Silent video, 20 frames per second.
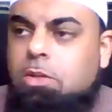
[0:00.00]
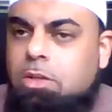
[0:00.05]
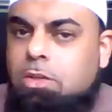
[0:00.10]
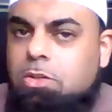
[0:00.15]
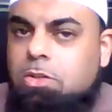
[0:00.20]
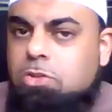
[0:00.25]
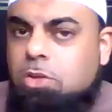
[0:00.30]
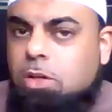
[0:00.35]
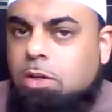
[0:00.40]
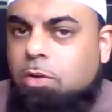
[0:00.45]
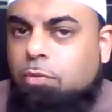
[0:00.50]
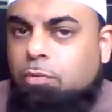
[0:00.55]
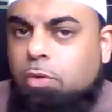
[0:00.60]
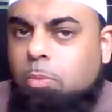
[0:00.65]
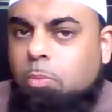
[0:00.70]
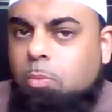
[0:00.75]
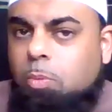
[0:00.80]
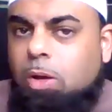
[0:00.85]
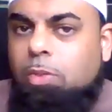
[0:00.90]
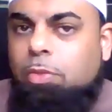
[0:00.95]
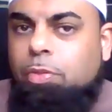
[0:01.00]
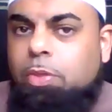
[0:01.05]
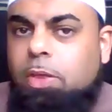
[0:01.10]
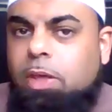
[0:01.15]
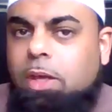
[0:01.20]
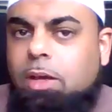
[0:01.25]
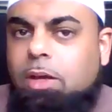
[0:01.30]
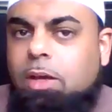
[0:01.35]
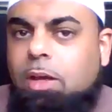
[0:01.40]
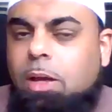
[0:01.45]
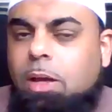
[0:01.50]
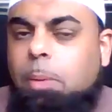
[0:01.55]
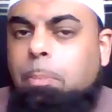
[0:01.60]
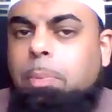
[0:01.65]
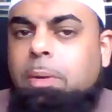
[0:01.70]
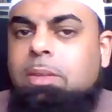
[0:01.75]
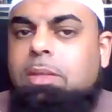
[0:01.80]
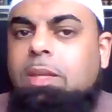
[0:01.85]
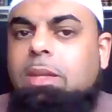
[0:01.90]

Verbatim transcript: Started from one thing, but